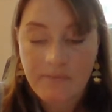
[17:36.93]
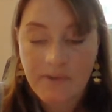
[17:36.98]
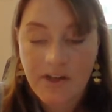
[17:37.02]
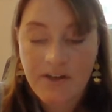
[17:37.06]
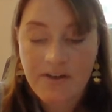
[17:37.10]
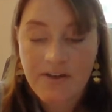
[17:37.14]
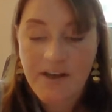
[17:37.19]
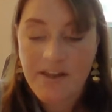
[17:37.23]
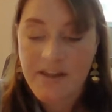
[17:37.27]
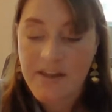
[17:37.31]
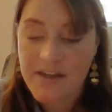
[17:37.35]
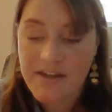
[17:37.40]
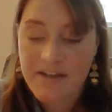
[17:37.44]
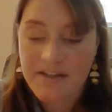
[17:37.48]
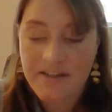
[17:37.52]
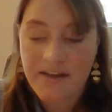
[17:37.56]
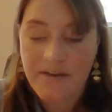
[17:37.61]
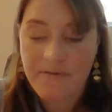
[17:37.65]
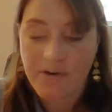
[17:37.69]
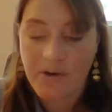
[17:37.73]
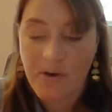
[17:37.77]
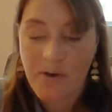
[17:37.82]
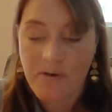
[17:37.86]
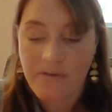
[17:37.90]
Nothing is
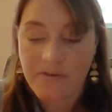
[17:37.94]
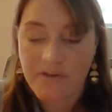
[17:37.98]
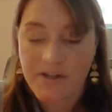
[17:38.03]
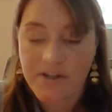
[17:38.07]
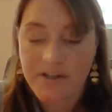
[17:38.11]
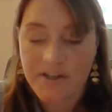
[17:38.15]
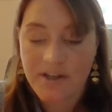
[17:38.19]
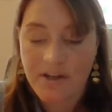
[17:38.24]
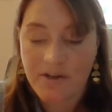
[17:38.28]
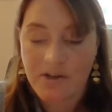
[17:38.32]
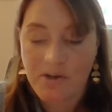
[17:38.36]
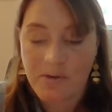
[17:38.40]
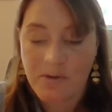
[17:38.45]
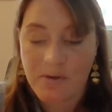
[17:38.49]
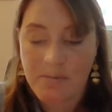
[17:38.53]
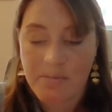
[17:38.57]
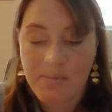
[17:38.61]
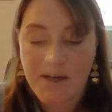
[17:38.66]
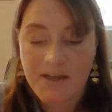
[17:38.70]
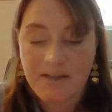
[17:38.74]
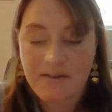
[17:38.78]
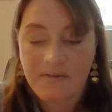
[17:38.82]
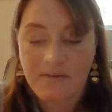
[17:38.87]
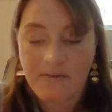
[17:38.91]
ever over until you
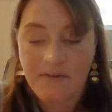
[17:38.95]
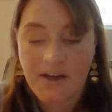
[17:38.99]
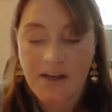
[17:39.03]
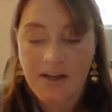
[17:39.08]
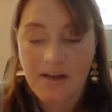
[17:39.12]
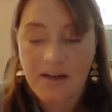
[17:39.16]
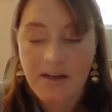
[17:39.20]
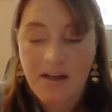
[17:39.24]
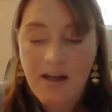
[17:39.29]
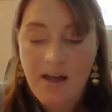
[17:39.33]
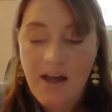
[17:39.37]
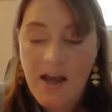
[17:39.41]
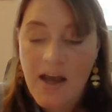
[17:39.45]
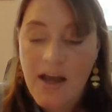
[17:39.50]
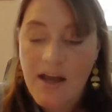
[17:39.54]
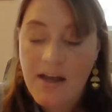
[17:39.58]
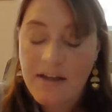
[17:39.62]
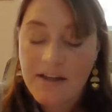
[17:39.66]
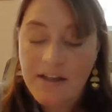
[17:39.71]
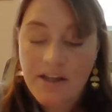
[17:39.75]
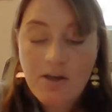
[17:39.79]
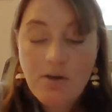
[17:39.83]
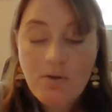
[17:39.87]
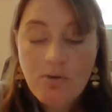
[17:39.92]
admit defeat.
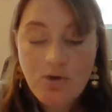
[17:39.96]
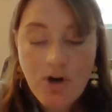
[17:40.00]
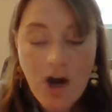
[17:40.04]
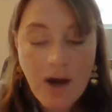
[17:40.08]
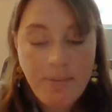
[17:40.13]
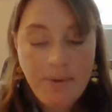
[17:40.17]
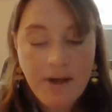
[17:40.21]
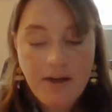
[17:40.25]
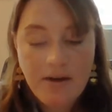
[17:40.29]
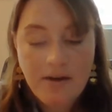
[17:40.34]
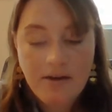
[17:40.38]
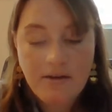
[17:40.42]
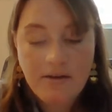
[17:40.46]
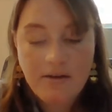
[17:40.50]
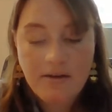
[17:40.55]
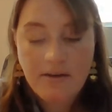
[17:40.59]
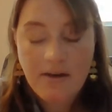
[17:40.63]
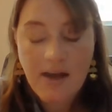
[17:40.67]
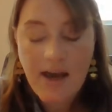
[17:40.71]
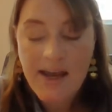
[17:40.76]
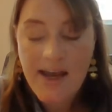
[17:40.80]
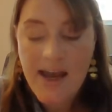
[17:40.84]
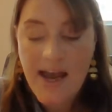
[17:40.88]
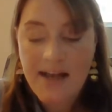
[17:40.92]
Can you drop it?
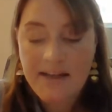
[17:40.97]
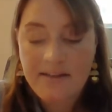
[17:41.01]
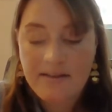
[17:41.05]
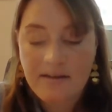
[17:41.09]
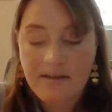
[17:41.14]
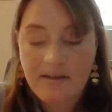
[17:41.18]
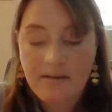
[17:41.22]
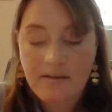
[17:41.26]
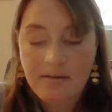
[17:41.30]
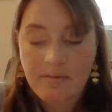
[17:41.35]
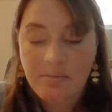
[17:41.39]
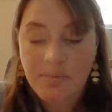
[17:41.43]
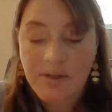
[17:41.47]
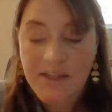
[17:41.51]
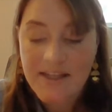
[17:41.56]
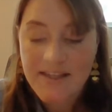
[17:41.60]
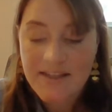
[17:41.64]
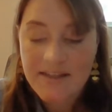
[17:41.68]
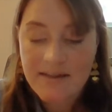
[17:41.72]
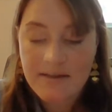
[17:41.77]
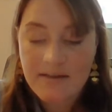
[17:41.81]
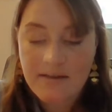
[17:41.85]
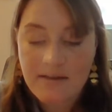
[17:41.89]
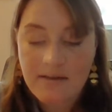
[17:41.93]
I ask.
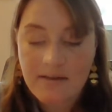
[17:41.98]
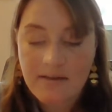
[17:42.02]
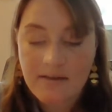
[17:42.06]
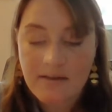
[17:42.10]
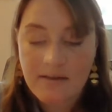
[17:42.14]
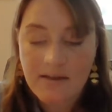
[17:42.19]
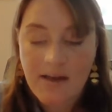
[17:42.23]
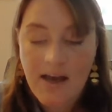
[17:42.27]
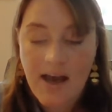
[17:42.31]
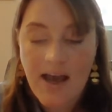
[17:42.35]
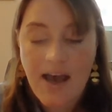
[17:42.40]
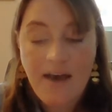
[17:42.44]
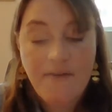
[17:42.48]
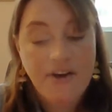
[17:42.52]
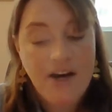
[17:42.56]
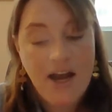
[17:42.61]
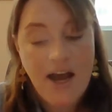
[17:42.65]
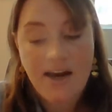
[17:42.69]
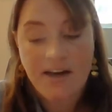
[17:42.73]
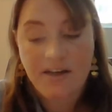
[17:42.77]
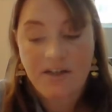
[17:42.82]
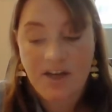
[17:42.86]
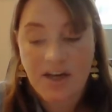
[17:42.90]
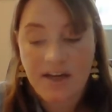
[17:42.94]
Please? I haven't
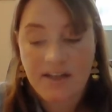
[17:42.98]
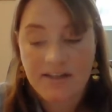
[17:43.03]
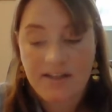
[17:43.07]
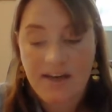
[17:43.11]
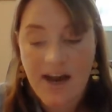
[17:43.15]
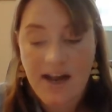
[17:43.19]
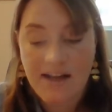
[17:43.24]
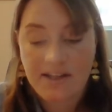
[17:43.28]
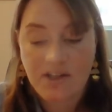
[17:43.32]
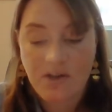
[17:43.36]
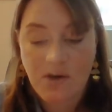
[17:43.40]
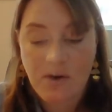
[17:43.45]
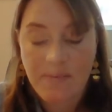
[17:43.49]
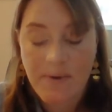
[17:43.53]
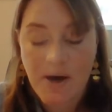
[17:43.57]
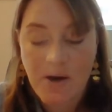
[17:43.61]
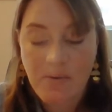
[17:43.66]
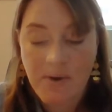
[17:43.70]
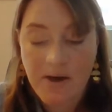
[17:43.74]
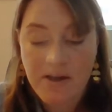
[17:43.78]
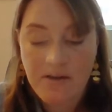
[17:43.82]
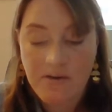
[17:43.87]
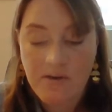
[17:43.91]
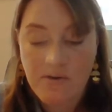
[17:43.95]
had a chance to ask you about
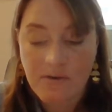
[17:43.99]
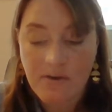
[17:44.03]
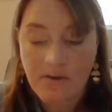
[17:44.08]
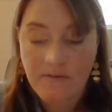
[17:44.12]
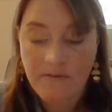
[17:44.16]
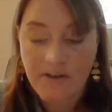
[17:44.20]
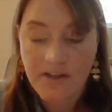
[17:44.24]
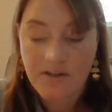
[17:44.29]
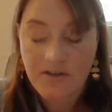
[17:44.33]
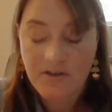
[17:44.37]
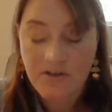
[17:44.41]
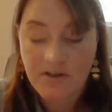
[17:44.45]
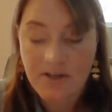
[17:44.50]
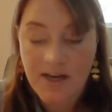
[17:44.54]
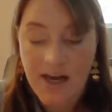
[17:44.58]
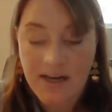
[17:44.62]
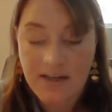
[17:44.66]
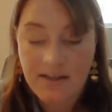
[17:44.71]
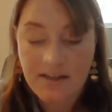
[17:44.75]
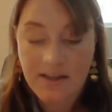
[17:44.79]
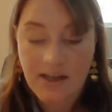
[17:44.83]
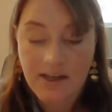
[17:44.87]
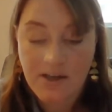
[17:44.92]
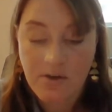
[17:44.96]
whether you convinced your
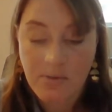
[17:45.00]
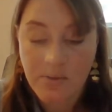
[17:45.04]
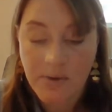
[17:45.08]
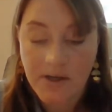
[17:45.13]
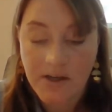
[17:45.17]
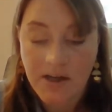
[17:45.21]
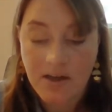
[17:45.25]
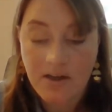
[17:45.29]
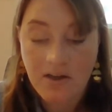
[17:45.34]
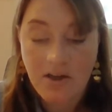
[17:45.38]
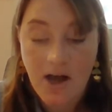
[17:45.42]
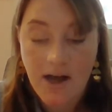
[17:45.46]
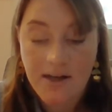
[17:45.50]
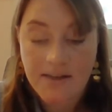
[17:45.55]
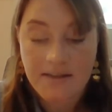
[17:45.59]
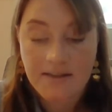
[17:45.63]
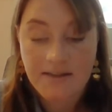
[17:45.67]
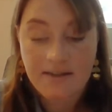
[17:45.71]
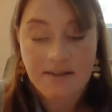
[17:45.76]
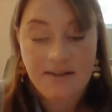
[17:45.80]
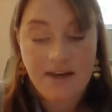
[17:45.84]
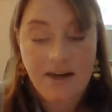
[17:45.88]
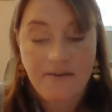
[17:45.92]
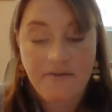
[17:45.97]
dad to let you work at Gloss
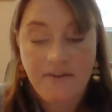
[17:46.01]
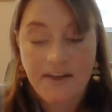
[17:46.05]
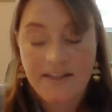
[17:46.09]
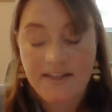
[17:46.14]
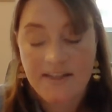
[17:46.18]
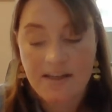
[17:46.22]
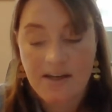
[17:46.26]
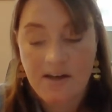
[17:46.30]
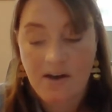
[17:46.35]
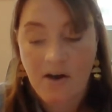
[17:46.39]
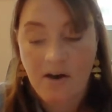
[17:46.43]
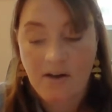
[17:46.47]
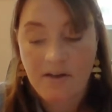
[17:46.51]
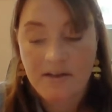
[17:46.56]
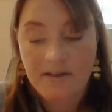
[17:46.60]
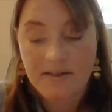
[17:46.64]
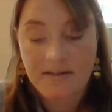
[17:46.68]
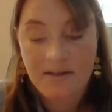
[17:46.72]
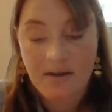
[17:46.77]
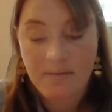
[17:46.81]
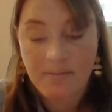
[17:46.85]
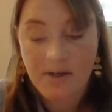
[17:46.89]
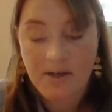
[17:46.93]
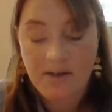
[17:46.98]
instead of at City Hall this
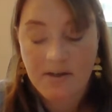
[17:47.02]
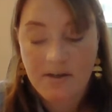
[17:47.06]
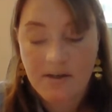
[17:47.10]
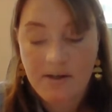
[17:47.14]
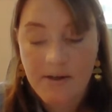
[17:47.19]
summer.